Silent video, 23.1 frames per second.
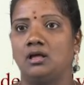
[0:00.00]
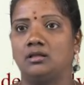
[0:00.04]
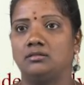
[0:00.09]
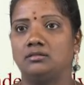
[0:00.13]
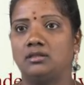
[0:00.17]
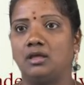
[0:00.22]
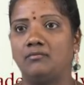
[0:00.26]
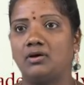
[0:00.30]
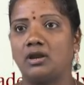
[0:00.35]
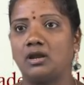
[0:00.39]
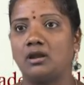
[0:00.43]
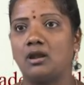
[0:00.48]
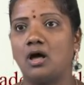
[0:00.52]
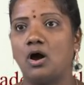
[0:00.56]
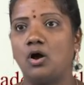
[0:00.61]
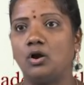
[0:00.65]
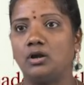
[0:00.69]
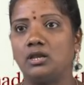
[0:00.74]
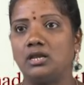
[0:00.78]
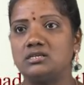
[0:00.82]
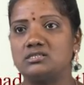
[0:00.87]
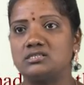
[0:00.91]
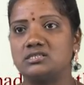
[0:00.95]
They were
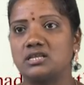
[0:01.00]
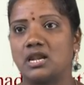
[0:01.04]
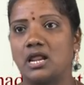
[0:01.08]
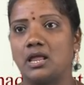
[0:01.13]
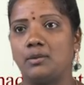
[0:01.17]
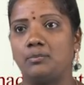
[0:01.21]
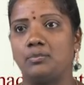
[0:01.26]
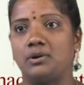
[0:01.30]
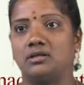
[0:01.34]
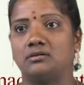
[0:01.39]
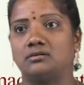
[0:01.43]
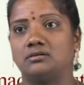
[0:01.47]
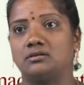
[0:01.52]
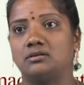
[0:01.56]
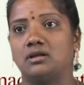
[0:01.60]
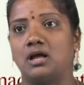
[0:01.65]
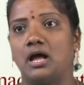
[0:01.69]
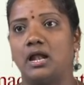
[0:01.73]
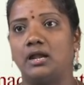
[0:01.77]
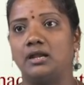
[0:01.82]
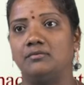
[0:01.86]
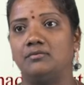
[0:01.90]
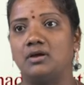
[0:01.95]
not inscribed
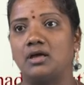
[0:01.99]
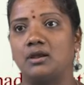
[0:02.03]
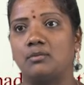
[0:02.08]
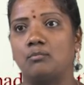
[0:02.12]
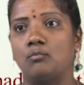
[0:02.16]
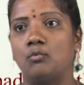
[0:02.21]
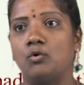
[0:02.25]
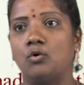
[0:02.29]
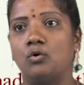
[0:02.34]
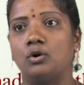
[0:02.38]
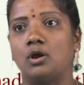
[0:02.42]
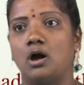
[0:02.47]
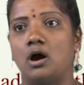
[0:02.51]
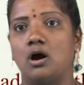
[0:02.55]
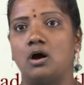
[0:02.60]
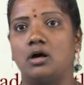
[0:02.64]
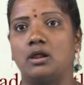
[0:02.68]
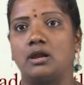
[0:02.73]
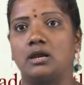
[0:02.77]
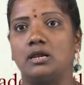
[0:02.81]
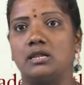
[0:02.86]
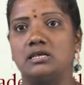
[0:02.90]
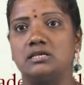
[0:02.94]
and were more
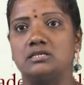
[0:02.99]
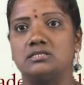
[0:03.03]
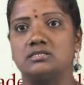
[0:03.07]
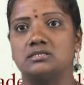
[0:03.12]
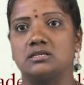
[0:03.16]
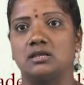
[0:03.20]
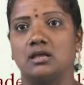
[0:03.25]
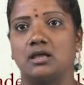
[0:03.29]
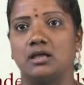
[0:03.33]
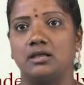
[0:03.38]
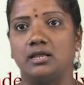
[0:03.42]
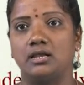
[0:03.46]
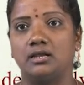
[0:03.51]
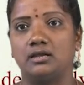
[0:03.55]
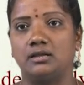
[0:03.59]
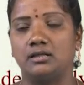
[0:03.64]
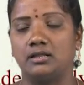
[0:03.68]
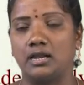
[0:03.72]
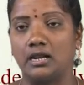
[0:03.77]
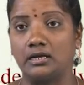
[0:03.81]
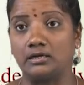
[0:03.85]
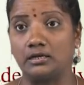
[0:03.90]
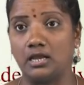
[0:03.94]
or less in
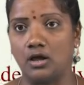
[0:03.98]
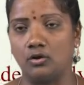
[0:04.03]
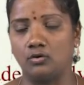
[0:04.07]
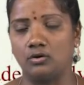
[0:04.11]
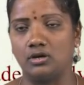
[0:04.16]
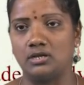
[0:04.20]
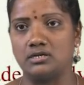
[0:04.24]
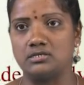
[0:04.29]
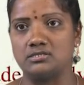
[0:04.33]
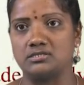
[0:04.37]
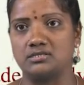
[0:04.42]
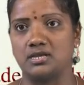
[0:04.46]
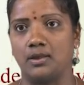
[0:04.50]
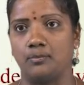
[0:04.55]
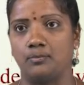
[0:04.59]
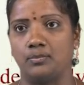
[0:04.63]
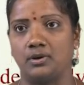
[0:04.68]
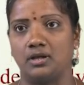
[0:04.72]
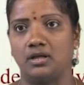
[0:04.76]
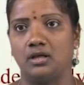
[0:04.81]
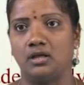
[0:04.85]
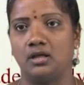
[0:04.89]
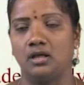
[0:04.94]
rectangular shape,
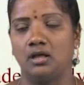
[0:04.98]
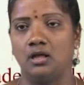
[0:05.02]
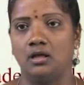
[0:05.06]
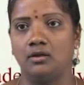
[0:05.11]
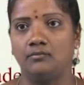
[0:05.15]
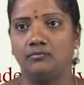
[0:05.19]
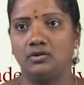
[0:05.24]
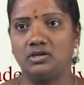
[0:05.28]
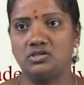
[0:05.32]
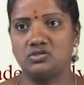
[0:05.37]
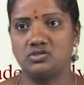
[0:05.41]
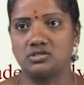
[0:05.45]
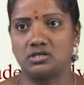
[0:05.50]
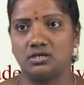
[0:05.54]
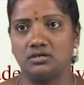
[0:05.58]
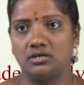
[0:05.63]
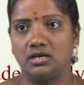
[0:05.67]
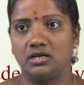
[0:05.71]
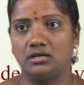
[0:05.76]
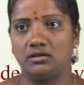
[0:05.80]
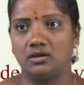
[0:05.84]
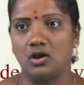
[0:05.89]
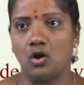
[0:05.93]
which
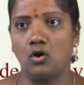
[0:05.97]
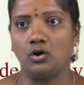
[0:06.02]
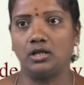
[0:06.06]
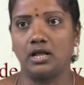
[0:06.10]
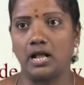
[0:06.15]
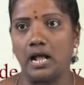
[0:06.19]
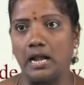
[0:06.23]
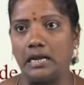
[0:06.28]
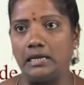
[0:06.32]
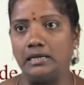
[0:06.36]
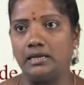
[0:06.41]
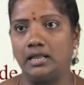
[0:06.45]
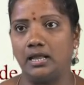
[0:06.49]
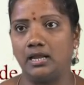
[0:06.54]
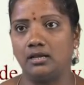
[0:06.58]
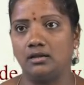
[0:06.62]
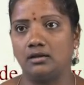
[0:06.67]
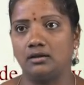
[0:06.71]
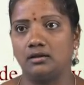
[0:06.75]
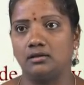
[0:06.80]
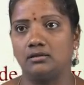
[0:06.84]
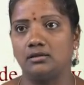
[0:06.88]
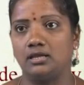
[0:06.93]
did not
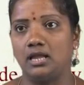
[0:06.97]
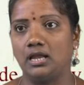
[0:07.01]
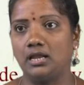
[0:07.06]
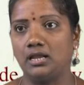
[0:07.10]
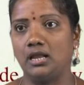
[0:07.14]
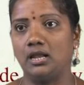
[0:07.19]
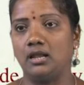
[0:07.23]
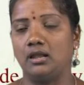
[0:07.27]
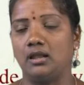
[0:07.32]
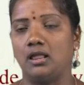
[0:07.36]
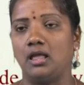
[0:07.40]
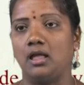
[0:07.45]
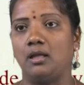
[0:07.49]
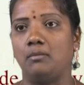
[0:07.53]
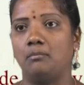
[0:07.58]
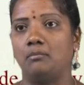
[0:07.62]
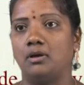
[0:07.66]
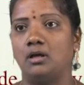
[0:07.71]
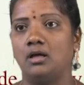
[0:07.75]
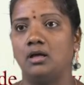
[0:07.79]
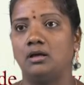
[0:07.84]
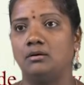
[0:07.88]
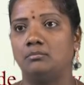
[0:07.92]
contain any
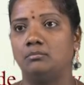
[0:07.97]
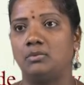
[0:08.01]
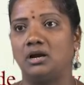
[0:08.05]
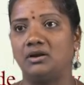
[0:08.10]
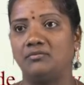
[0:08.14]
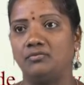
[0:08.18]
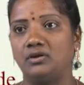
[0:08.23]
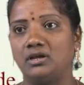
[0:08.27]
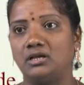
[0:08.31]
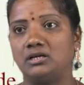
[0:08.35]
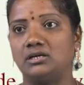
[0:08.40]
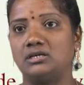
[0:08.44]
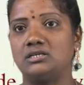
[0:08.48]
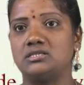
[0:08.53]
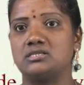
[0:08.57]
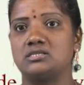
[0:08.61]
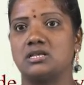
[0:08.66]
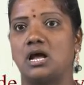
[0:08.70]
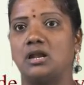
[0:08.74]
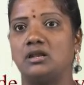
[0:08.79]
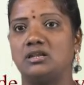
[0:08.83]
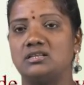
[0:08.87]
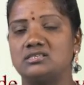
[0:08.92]
name but figures
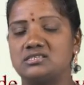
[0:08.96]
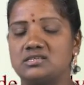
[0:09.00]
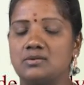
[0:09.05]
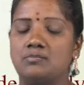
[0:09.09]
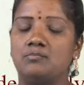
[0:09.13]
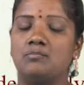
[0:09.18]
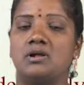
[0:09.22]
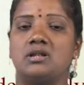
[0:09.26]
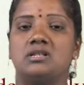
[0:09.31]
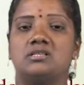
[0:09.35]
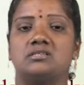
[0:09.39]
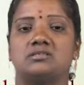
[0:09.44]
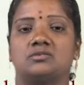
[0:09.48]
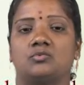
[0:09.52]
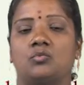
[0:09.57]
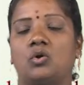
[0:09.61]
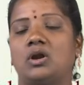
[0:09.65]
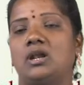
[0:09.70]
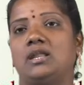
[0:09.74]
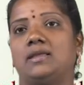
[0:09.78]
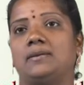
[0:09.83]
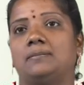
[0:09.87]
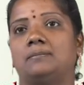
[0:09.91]
and symbols
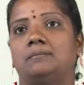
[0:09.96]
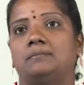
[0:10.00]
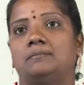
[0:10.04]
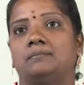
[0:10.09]
only.